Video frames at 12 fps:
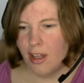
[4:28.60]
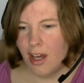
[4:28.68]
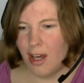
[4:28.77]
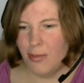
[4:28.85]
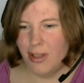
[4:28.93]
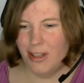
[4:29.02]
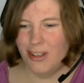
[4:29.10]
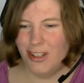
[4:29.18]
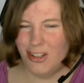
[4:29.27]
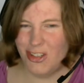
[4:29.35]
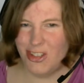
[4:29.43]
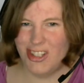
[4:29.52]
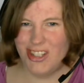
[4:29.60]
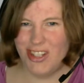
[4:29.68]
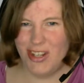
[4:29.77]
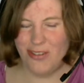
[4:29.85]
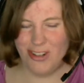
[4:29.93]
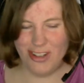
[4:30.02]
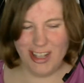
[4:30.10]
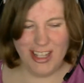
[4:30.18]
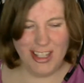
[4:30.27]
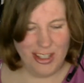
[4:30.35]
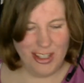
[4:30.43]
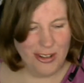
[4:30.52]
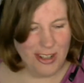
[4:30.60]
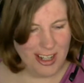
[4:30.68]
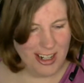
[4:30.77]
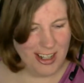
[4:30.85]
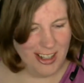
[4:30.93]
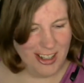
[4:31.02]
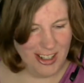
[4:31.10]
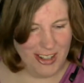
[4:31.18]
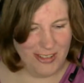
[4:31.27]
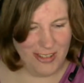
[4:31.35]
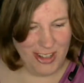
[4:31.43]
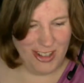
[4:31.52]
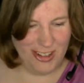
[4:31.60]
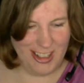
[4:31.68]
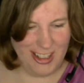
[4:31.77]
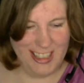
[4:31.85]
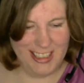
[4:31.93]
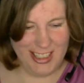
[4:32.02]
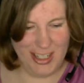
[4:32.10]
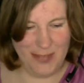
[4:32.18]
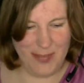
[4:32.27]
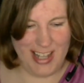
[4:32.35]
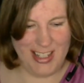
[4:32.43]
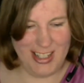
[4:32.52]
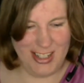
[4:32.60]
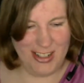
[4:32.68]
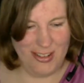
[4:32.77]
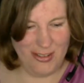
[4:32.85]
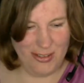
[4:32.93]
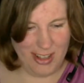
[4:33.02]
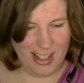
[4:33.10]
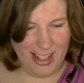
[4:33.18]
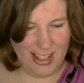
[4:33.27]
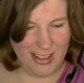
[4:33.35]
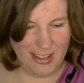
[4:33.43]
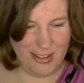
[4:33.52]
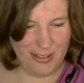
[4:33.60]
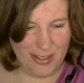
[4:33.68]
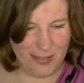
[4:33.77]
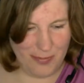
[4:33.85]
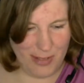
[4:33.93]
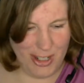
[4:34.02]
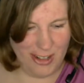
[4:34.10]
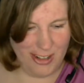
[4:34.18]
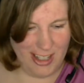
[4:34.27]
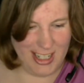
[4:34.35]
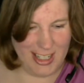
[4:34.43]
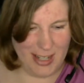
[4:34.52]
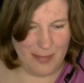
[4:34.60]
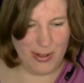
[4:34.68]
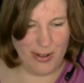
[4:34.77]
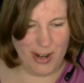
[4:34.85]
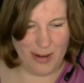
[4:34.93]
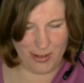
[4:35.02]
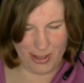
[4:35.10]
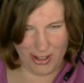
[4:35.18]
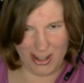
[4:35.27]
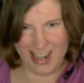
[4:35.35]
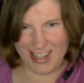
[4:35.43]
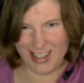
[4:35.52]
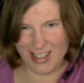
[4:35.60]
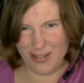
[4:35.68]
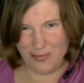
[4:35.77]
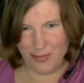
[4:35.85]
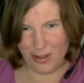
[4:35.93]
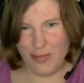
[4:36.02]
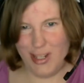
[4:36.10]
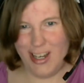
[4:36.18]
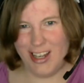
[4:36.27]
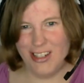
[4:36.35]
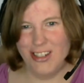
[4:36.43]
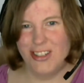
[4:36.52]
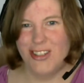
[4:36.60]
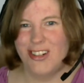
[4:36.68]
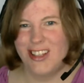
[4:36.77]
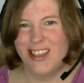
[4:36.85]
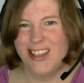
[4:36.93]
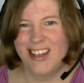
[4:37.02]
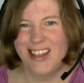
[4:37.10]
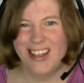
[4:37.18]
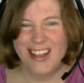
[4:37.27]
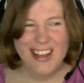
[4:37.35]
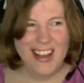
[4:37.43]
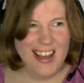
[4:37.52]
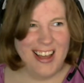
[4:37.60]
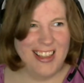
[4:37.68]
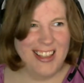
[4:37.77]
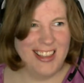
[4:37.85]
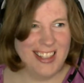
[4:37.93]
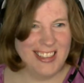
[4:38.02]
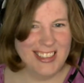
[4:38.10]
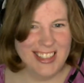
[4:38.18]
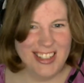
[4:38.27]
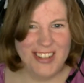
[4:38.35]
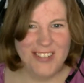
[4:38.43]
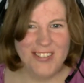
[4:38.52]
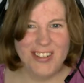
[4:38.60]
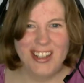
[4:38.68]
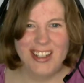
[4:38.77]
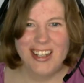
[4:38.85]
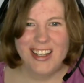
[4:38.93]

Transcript: I mainly do this thing where like you kind of hug it with your legs and you pass it, like you bring your legs up and grab it with your hands and put behind you, sort of thing. I think that's kind of fun.